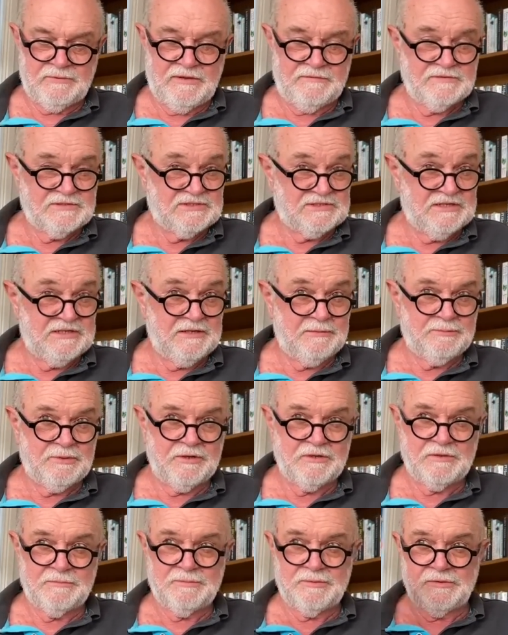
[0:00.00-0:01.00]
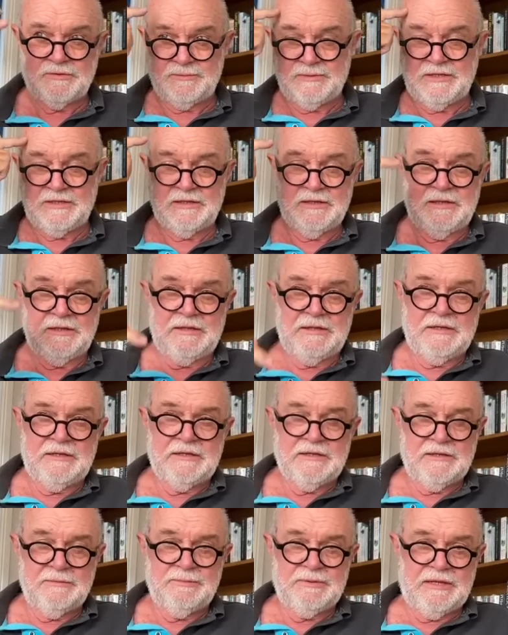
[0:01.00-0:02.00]
We haven't seen a broken boom yet,
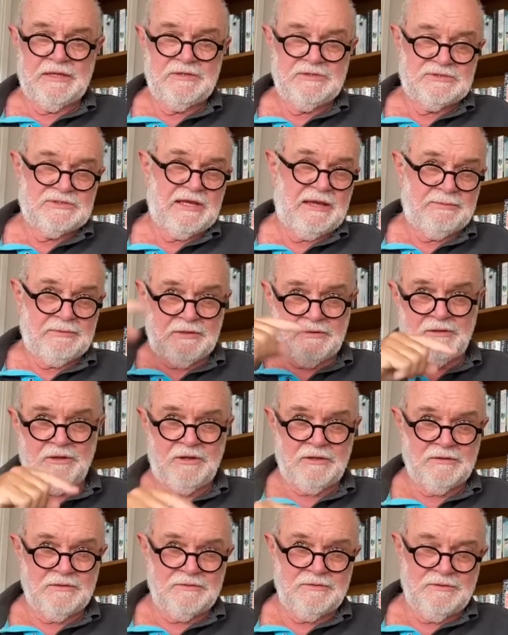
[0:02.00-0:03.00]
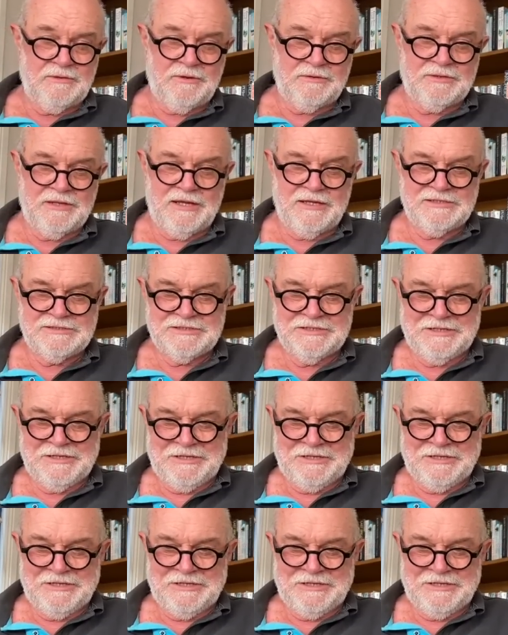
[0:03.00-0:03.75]
but they used to happen a lot in the good old days.